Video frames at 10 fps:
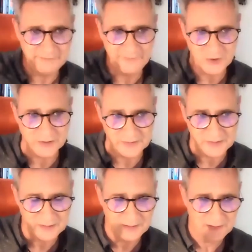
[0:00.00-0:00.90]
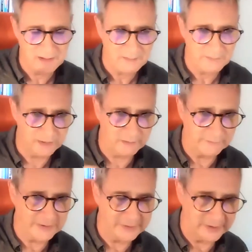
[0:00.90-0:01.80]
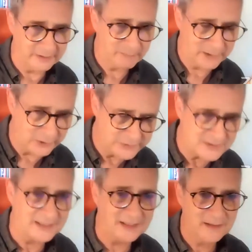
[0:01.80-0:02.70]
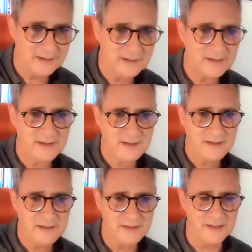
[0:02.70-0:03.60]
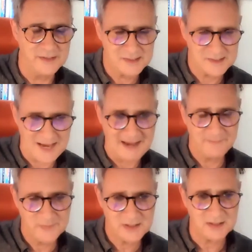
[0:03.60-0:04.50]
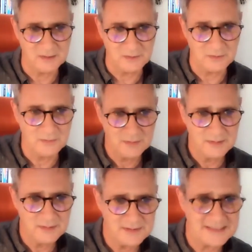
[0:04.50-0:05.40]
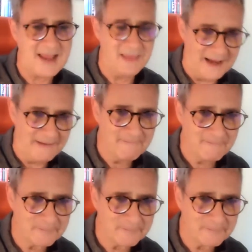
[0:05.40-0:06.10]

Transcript: visions, not very good at plotting the steps to get there.